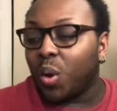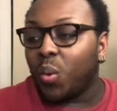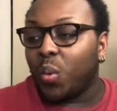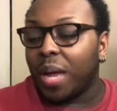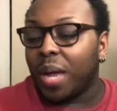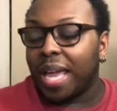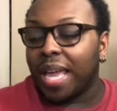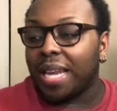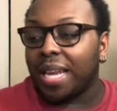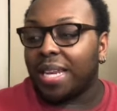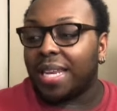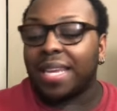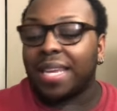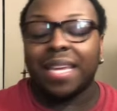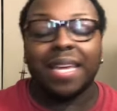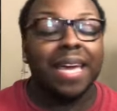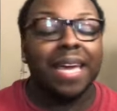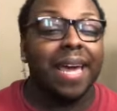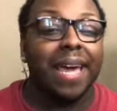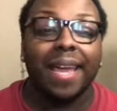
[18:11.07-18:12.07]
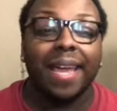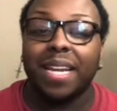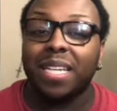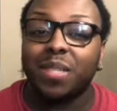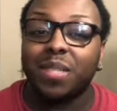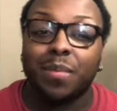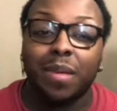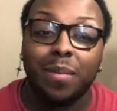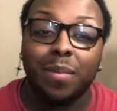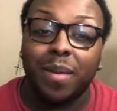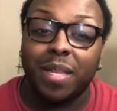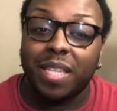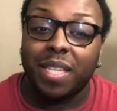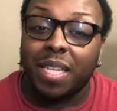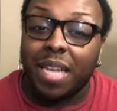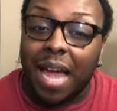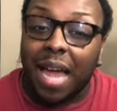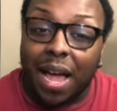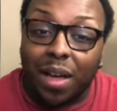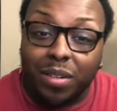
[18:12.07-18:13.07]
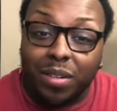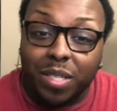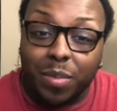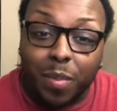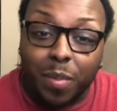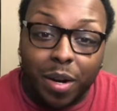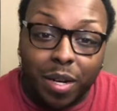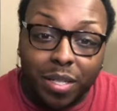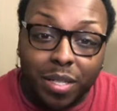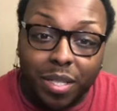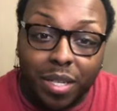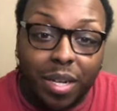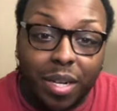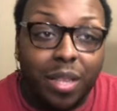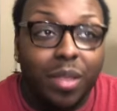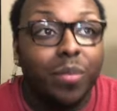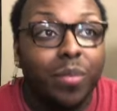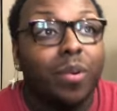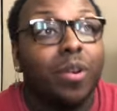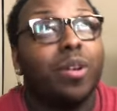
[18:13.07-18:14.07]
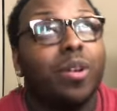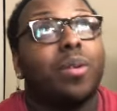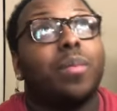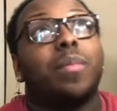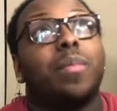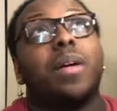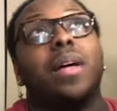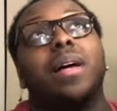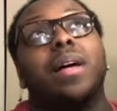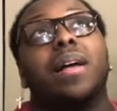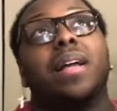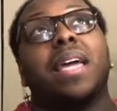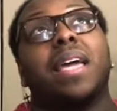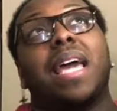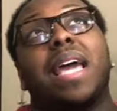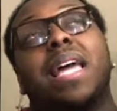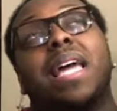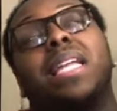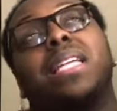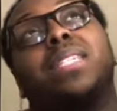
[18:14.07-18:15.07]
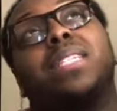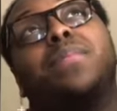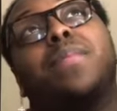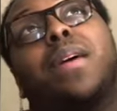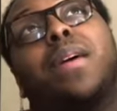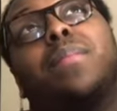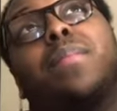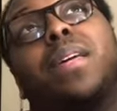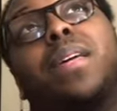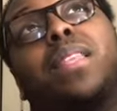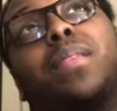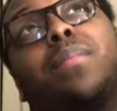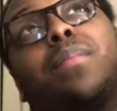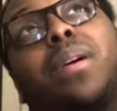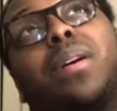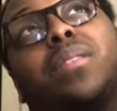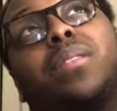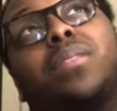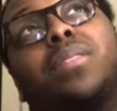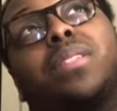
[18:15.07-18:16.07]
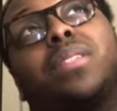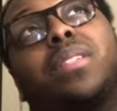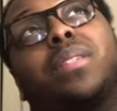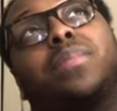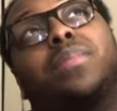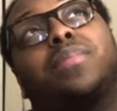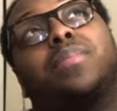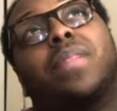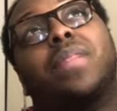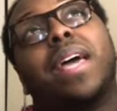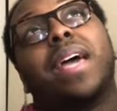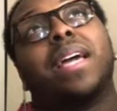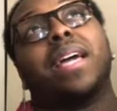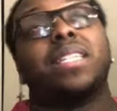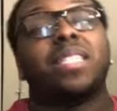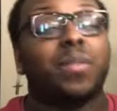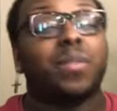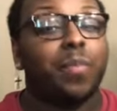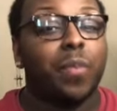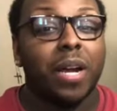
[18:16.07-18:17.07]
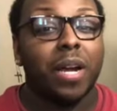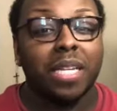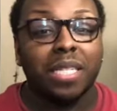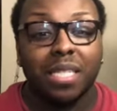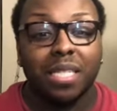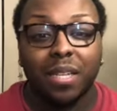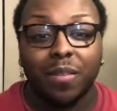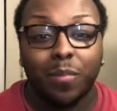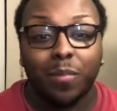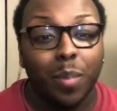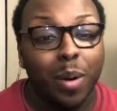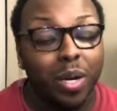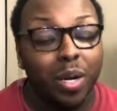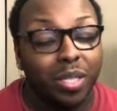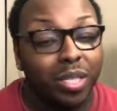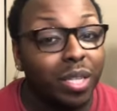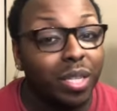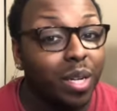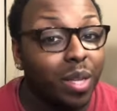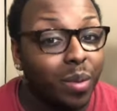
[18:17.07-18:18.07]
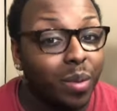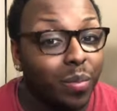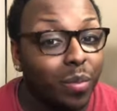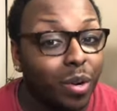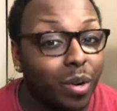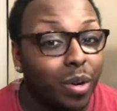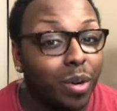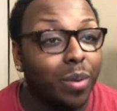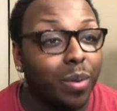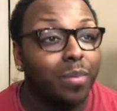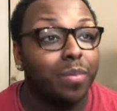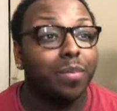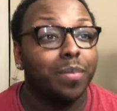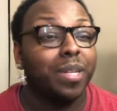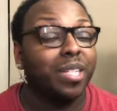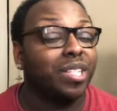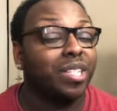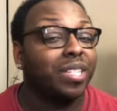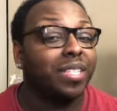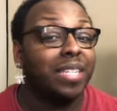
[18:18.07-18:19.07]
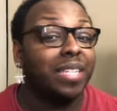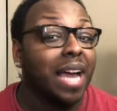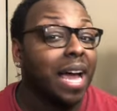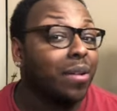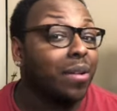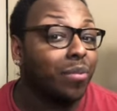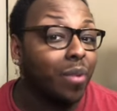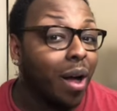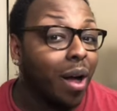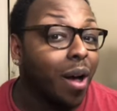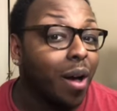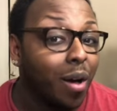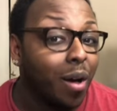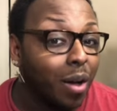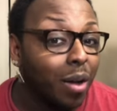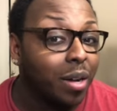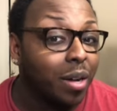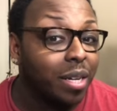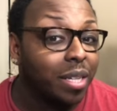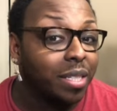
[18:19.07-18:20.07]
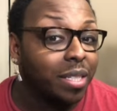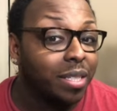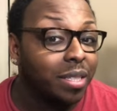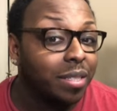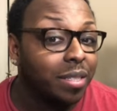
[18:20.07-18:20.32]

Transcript: when Candiace may be the loudest person in the room. Candiace may be the most expressive person in the room, but she's not wrong